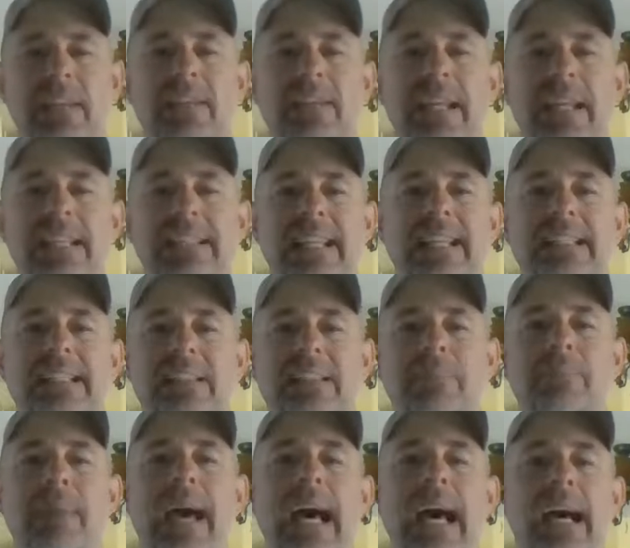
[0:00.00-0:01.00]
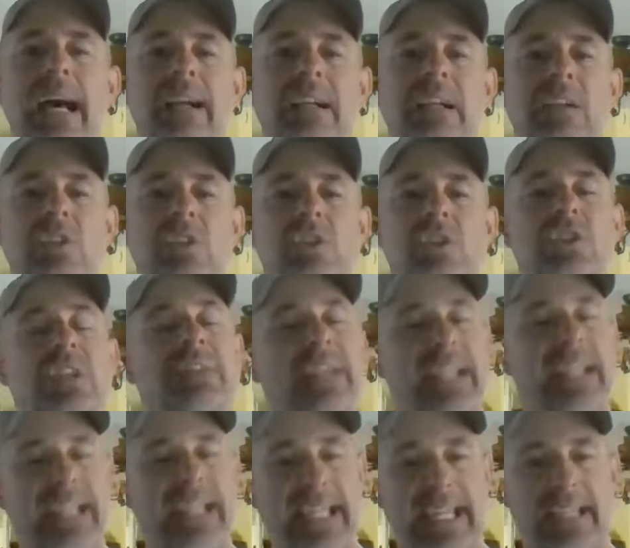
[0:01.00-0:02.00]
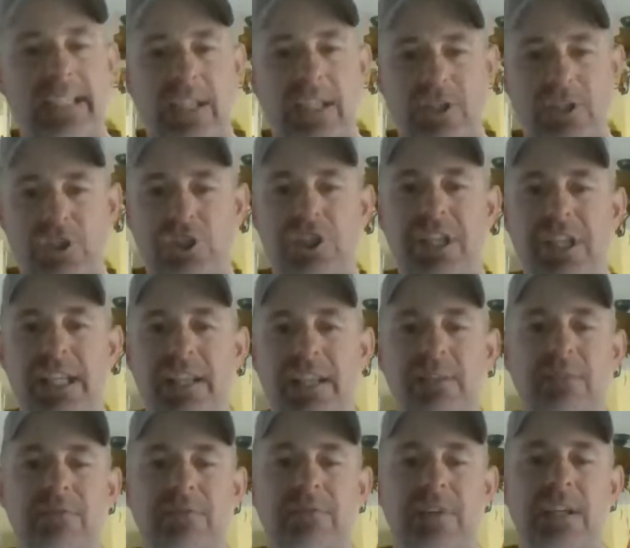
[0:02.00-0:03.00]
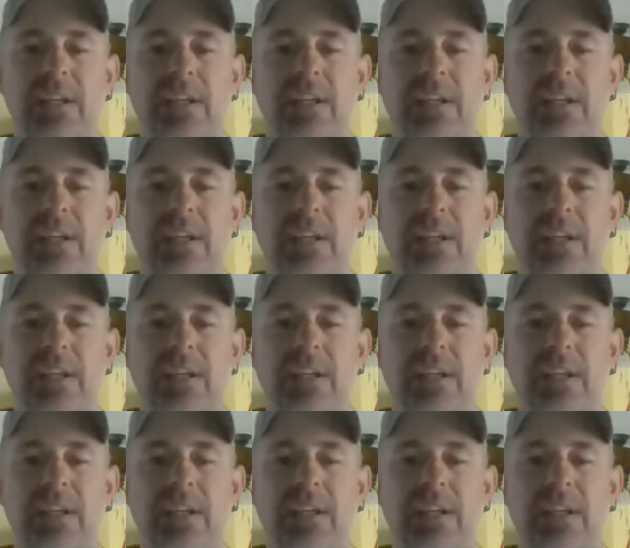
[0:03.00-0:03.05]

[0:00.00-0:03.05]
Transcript: that sets them back so that they can't achieve